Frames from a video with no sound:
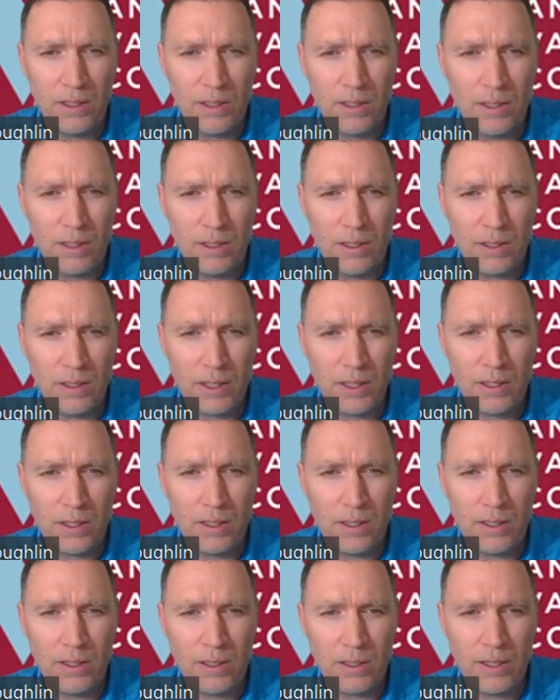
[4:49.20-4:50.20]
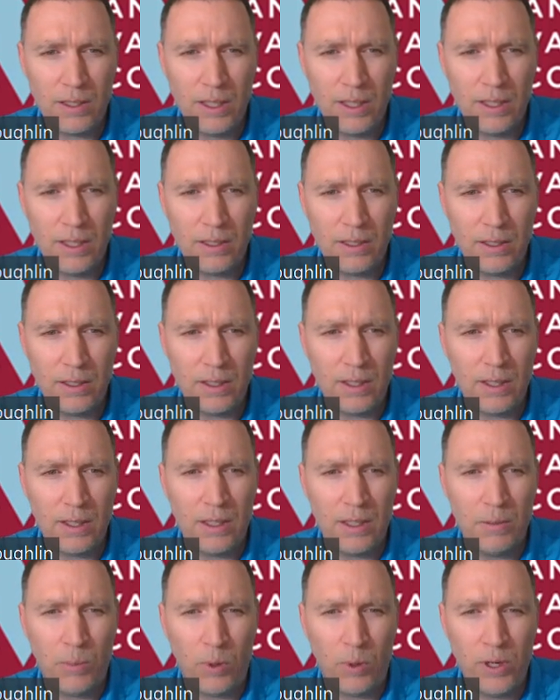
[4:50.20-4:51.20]
Okay, let me look at that.
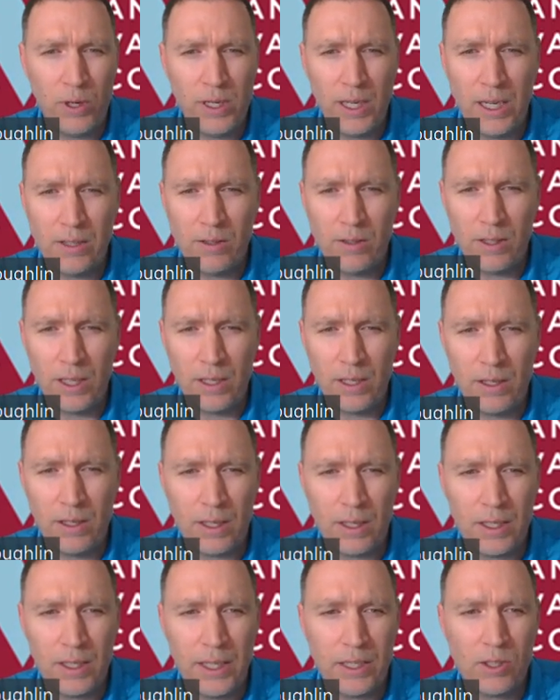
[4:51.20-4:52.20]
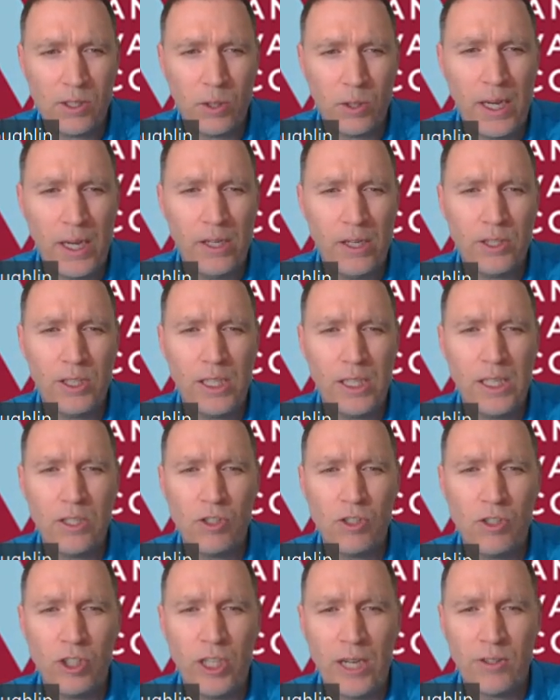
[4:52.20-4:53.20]
Important dates, I'll let you look at that. So here's the
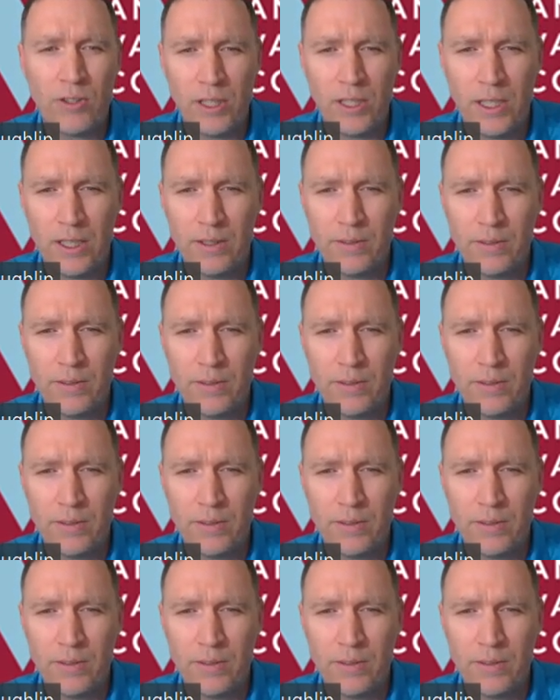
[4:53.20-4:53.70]
schedule here.